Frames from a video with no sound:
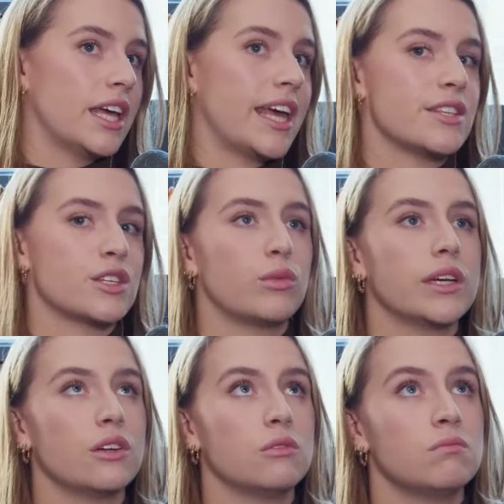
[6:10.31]
It's a
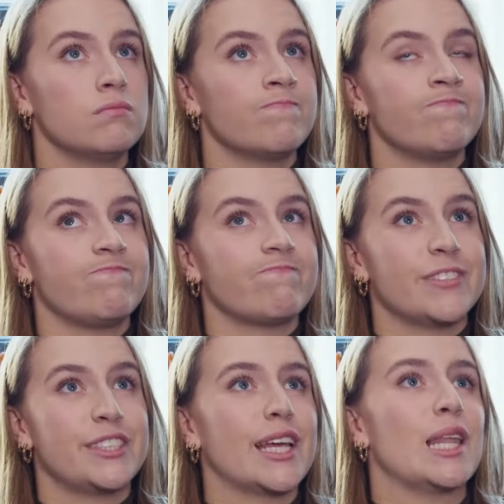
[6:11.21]
real
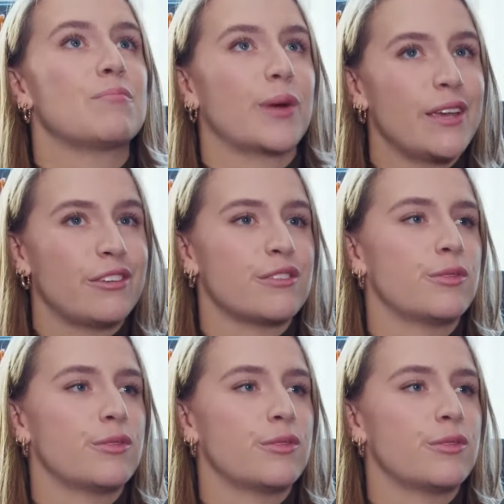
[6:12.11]
celebration